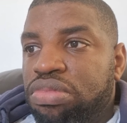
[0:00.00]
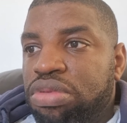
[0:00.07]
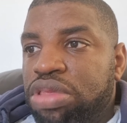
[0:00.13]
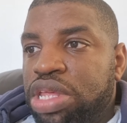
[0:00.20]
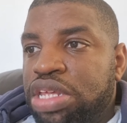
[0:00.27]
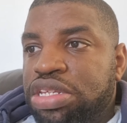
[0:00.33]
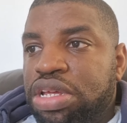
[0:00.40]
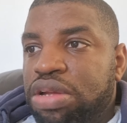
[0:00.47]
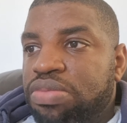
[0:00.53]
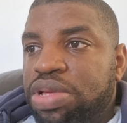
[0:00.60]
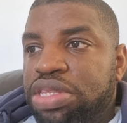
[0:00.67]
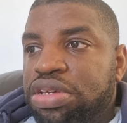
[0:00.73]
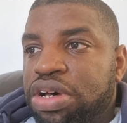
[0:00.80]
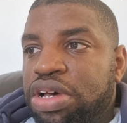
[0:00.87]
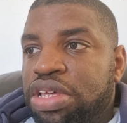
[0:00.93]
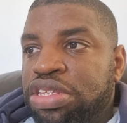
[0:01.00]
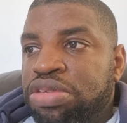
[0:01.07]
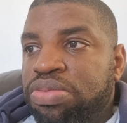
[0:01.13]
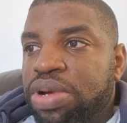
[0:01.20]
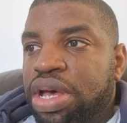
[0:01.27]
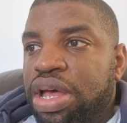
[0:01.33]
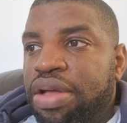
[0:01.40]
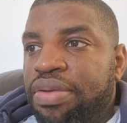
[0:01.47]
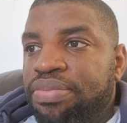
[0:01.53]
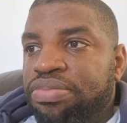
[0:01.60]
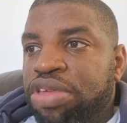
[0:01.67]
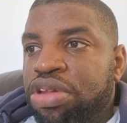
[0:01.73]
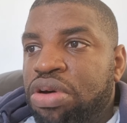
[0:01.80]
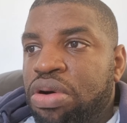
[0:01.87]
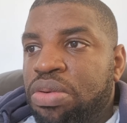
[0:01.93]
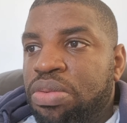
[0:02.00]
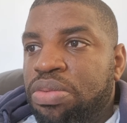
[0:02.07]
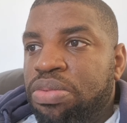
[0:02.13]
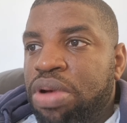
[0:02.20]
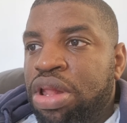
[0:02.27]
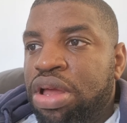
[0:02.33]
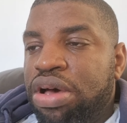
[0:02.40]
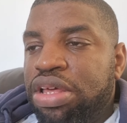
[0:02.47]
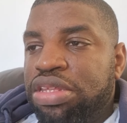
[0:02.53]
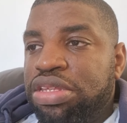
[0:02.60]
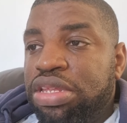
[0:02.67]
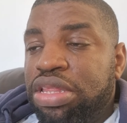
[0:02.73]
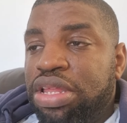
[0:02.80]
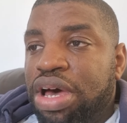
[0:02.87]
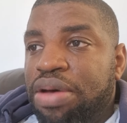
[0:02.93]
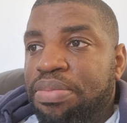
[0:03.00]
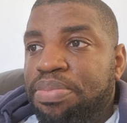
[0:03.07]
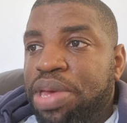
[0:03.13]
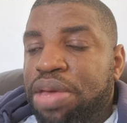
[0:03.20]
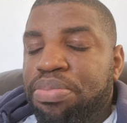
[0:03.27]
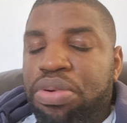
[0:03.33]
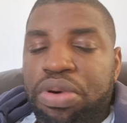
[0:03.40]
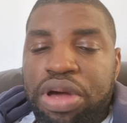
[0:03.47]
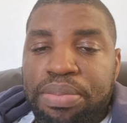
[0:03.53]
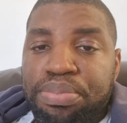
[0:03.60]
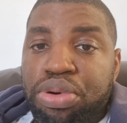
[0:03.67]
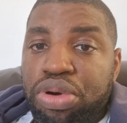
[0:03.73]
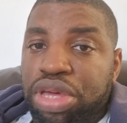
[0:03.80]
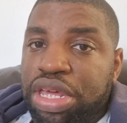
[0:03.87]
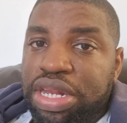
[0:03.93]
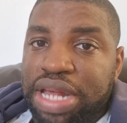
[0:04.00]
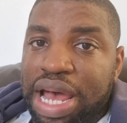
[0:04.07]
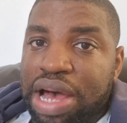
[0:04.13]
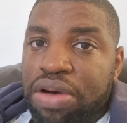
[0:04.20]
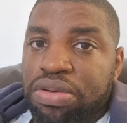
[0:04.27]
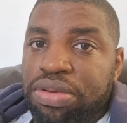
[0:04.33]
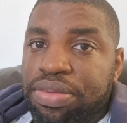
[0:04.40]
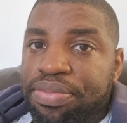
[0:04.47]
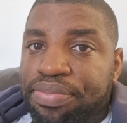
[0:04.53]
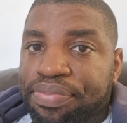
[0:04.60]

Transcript: There's going to be times where, you know, a lot of people can put you down.